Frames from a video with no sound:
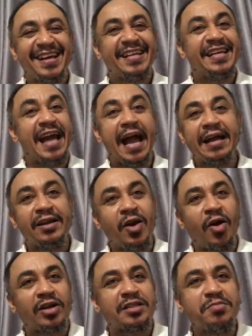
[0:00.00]
The guy
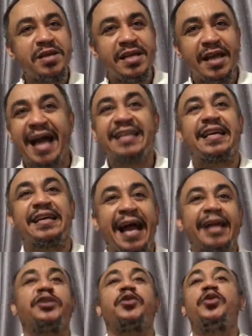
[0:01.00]
knocked me. I
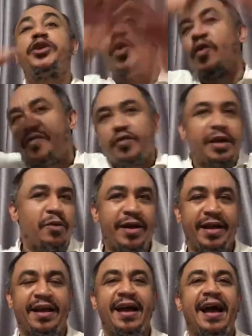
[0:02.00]
threw the whole food
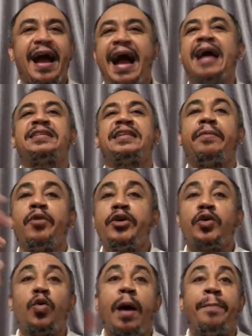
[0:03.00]
away. I said, I'm going
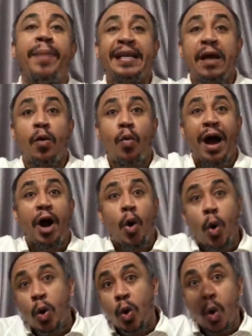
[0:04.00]
to go and buy them one
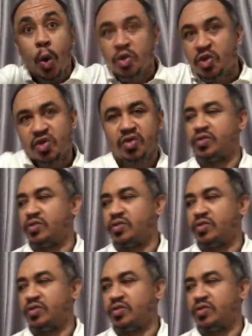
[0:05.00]
whole goat.